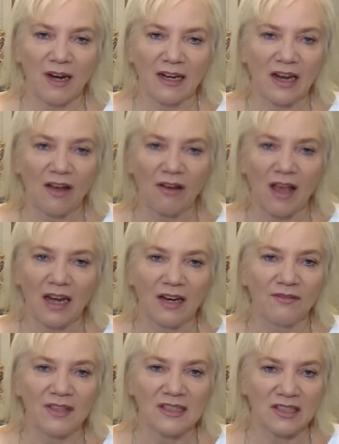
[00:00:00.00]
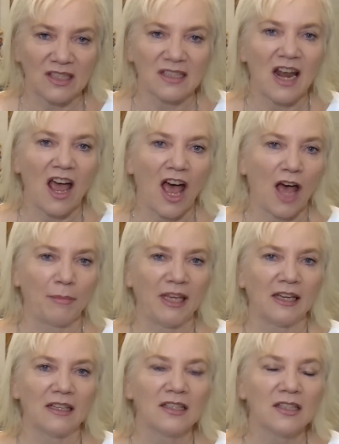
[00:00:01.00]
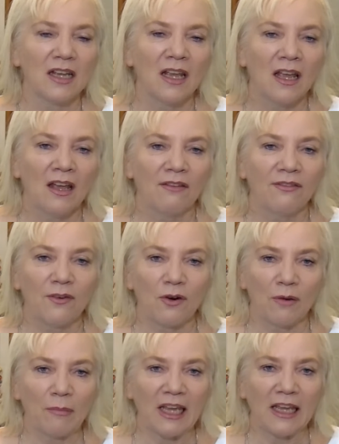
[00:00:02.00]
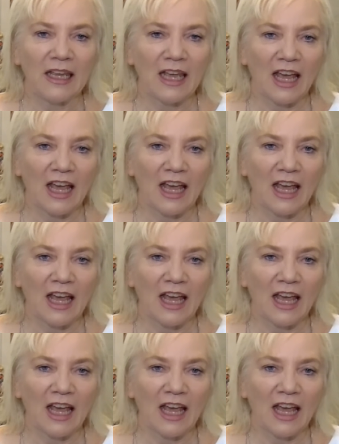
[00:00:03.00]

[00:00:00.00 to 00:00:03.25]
right now kind of is just hobbyish for me.